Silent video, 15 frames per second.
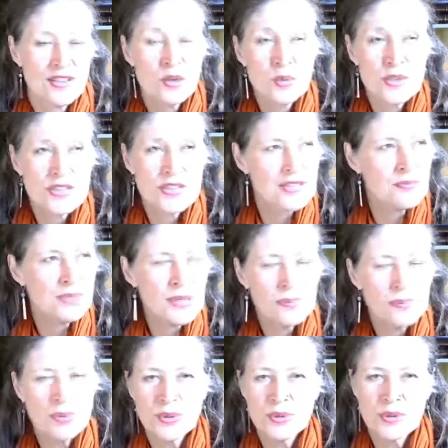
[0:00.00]
There were some
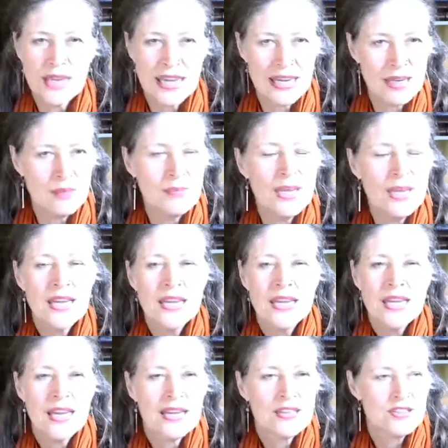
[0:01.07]
people who came
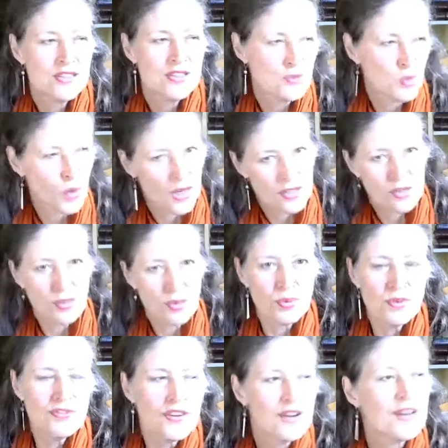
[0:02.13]
and just walked
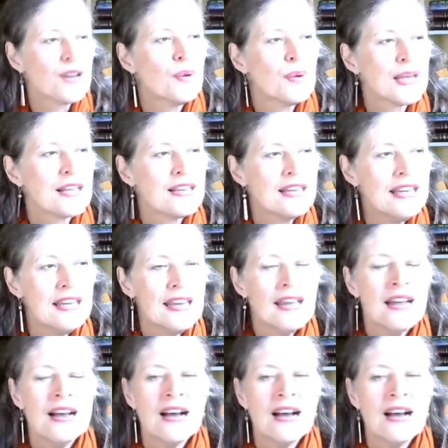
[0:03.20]
through very quickly,